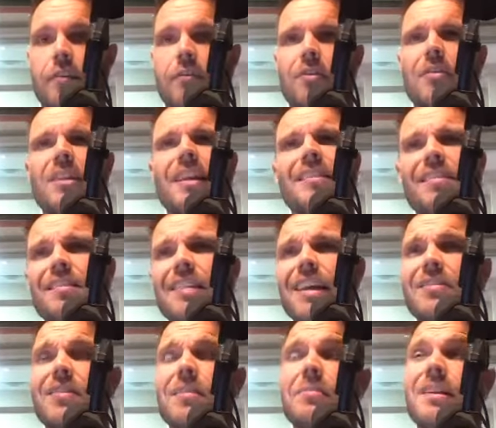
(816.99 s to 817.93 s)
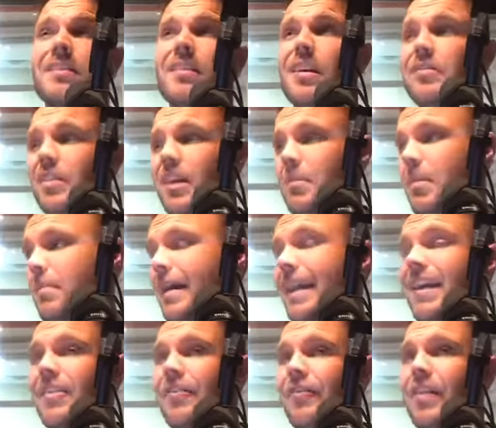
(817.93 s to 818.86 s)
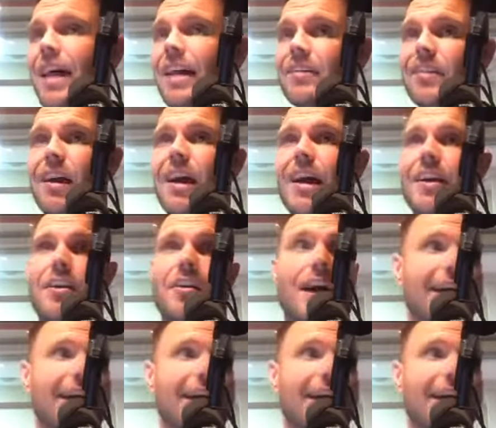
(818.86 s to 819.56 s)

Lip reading: So let's say something does come up. I get a flat tire.